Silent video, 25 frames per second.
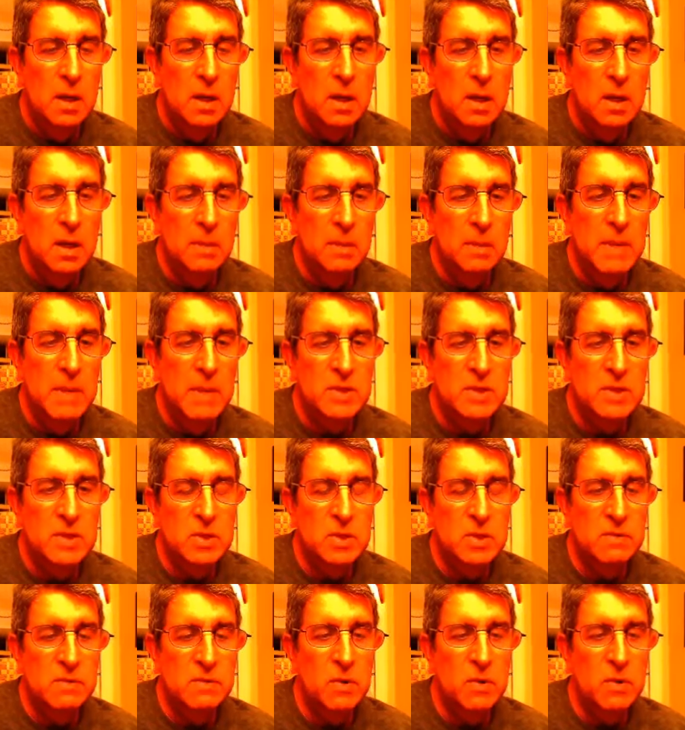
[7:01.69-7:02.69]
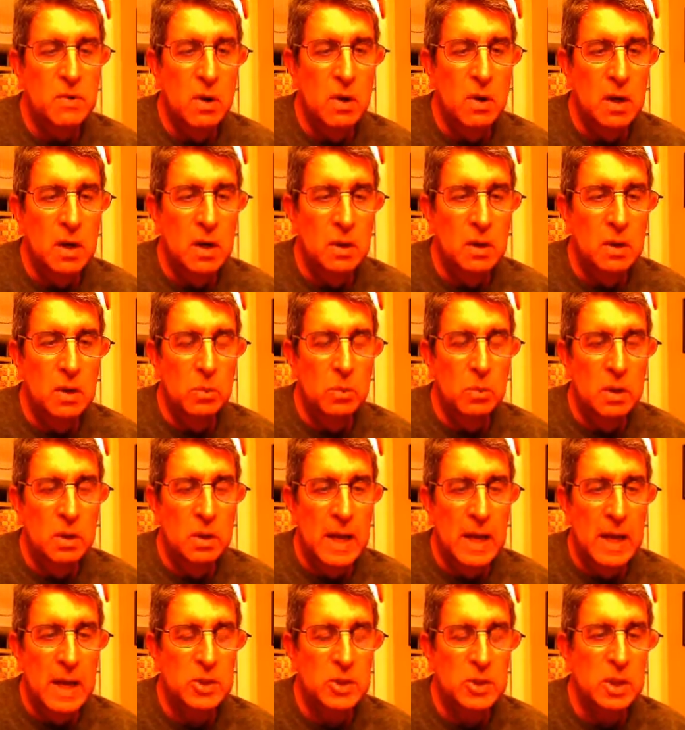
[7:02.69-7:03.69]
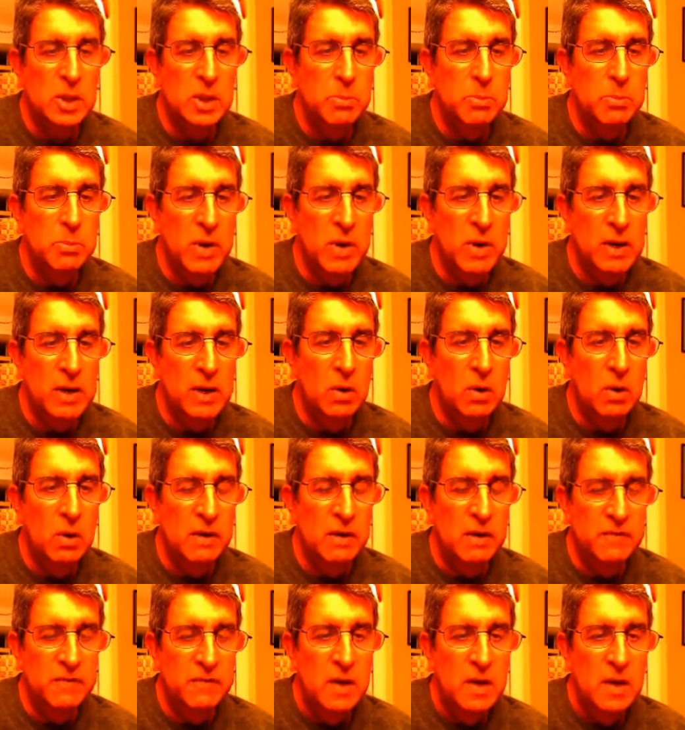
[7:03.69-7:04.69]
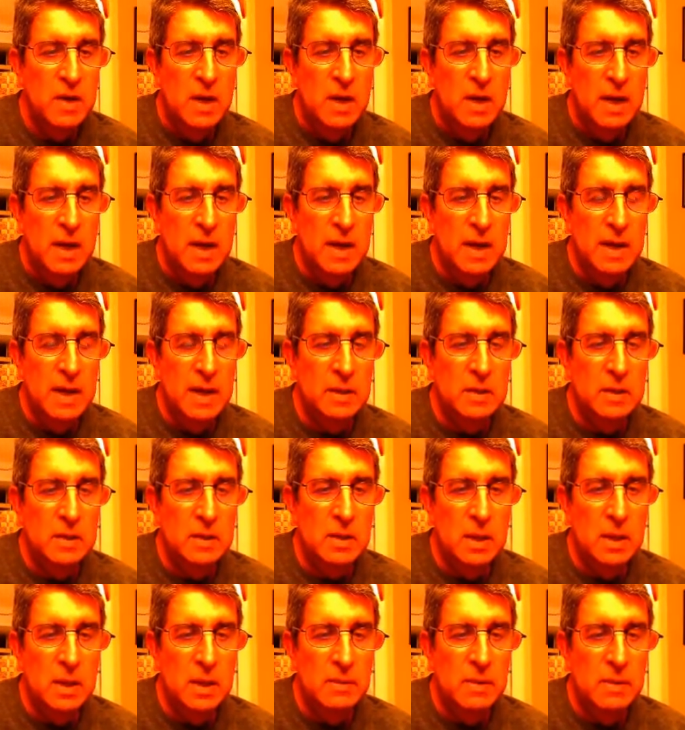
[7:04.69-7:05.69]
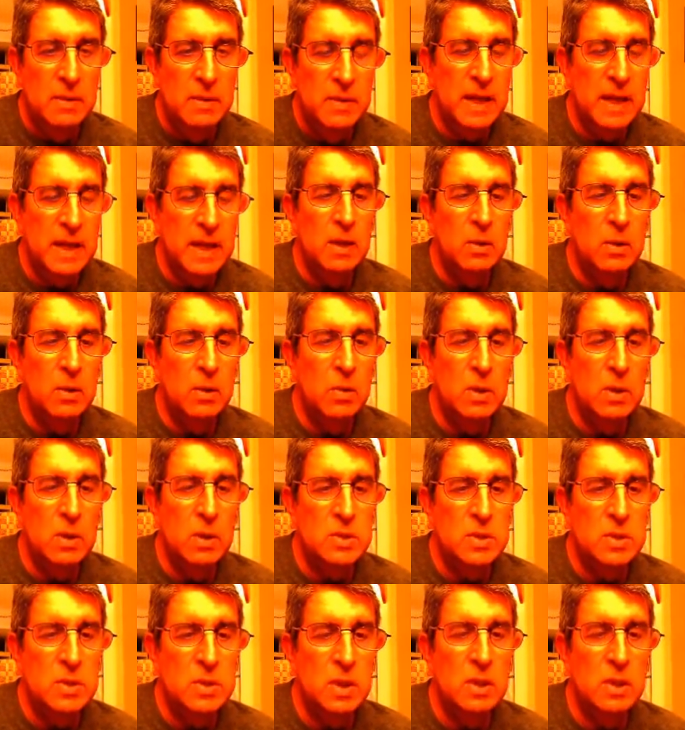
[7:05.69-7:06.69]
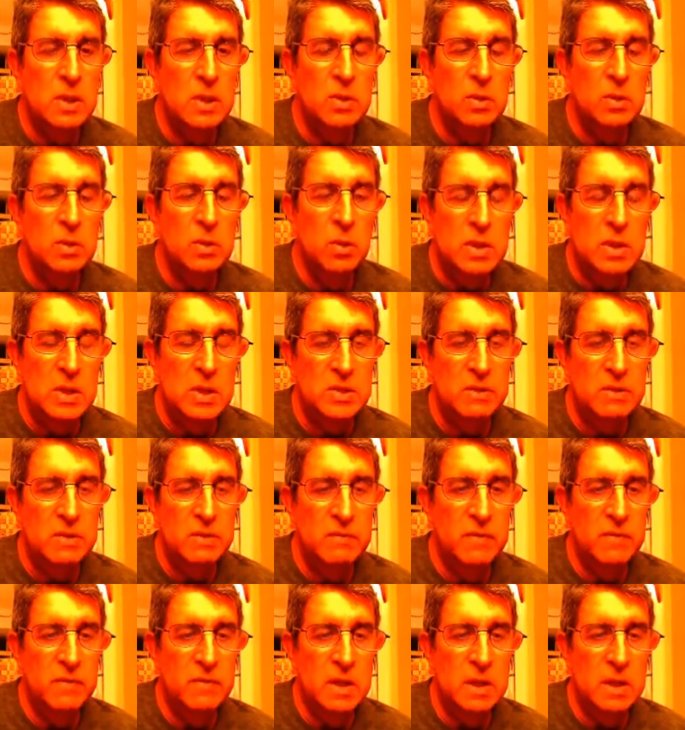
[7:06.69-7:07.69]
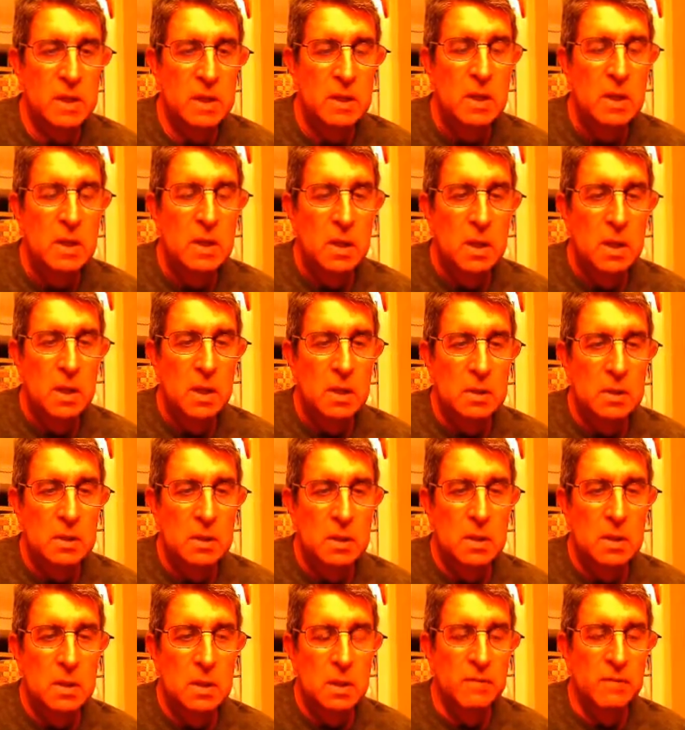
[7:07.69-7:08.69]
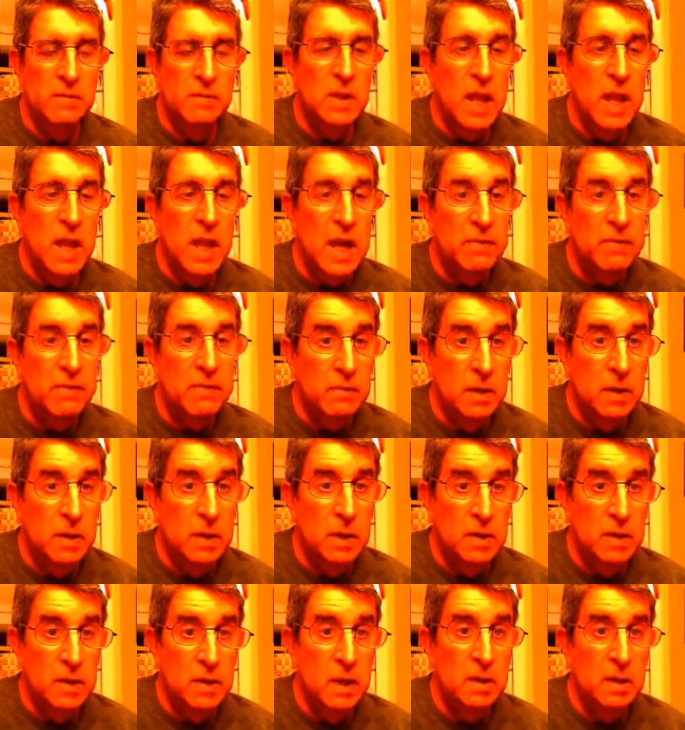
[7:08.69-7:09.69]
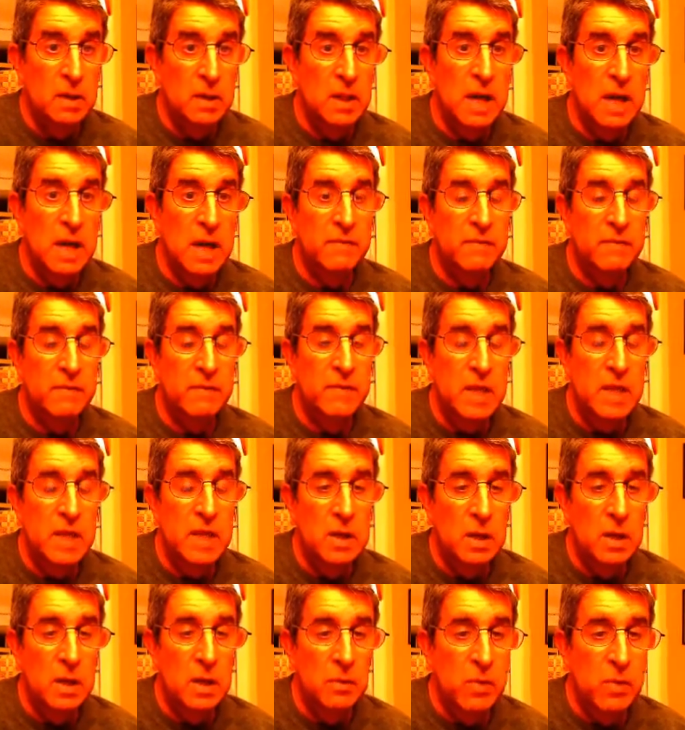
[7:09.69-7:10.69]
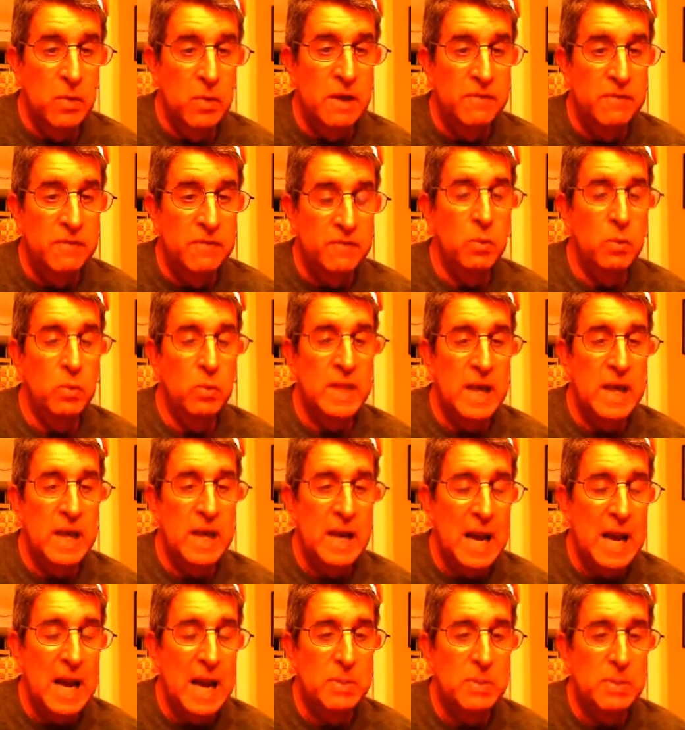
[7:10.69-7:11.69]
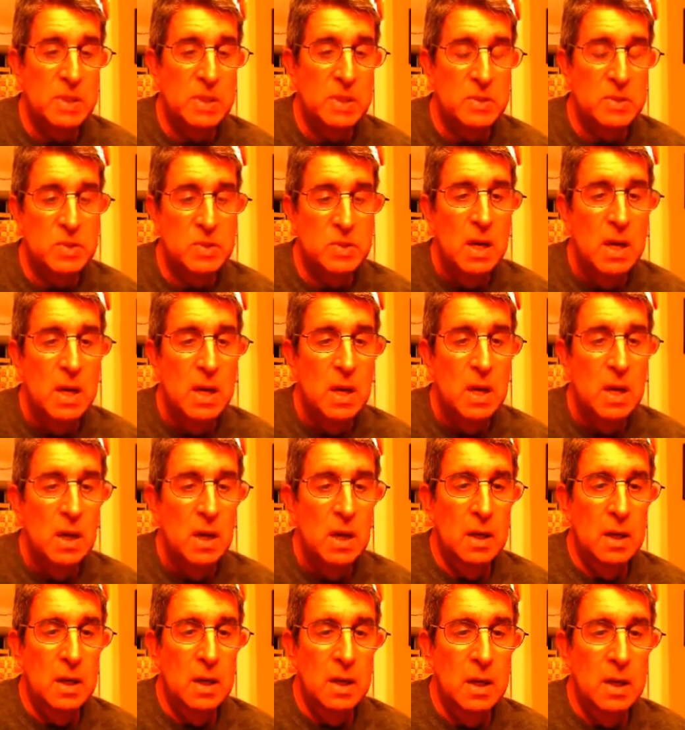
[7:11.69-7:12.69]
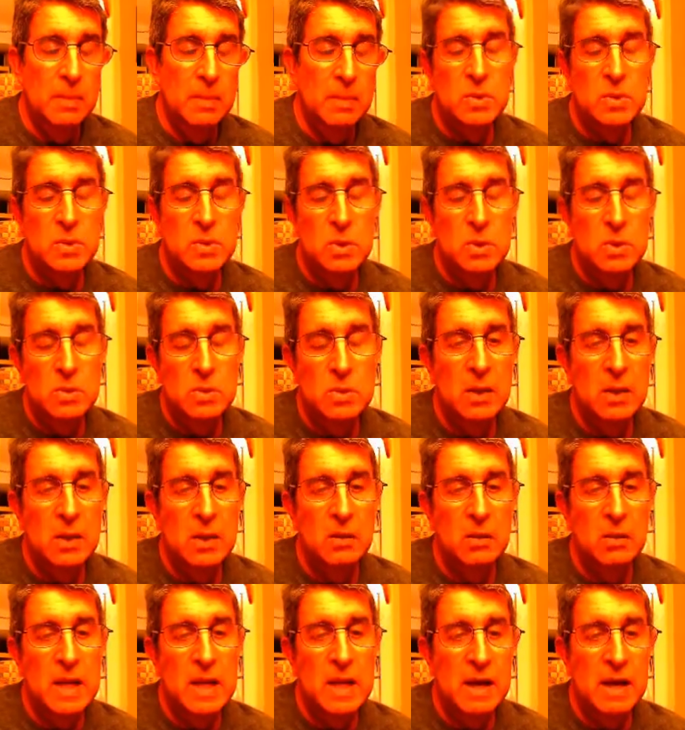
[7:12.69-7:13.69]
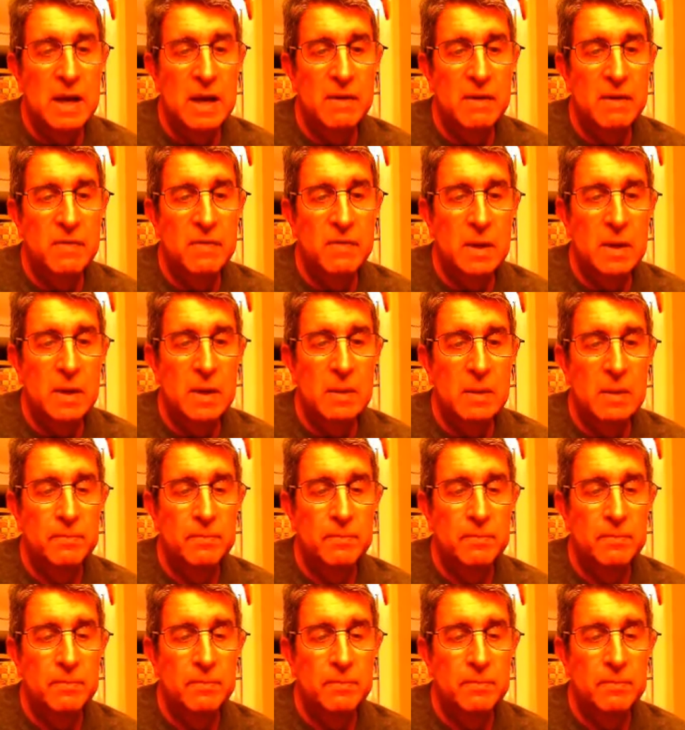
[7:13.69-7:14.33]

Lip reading: masses of coral will actually break off, and that can cause the loss of a lot of the reef when that happens. So you not only have